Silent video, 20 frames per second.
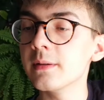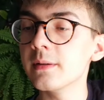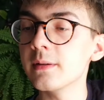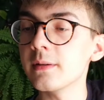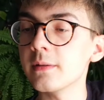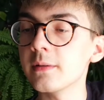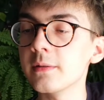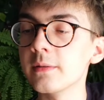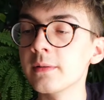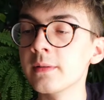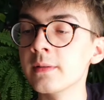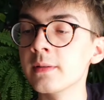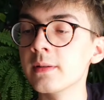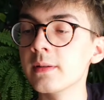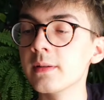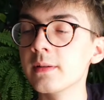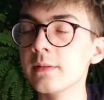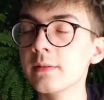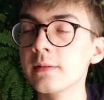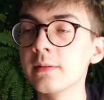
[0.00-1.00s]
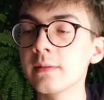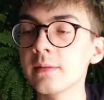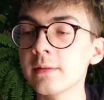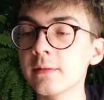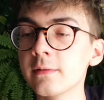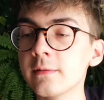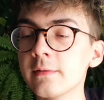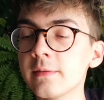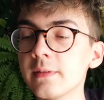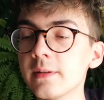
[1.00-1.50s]
rose
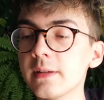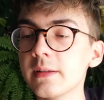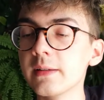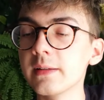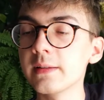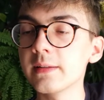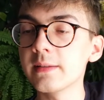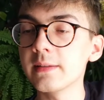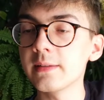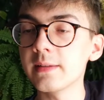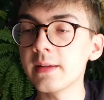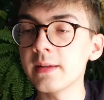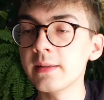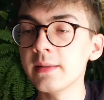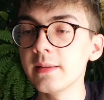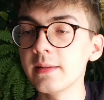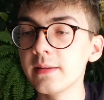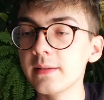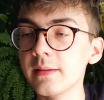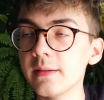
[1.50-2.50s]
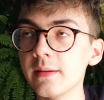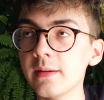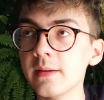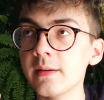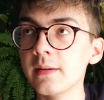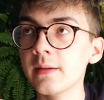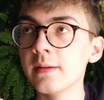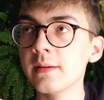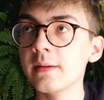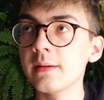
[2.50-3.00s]
coffee scent.
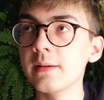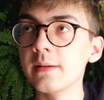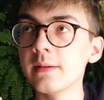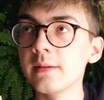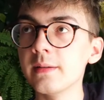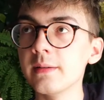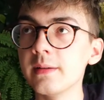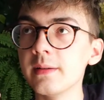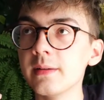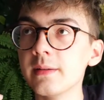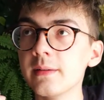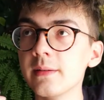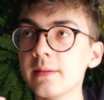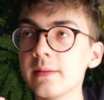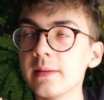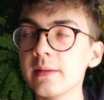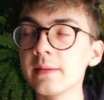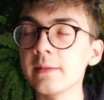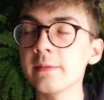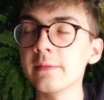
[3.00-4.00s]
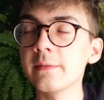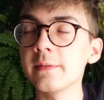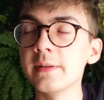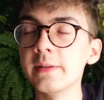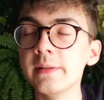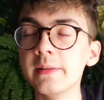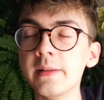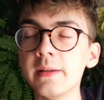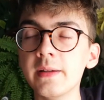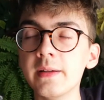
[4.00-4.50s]
It has a
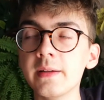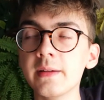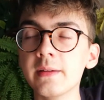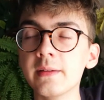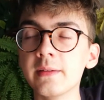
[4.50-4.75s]
vanilla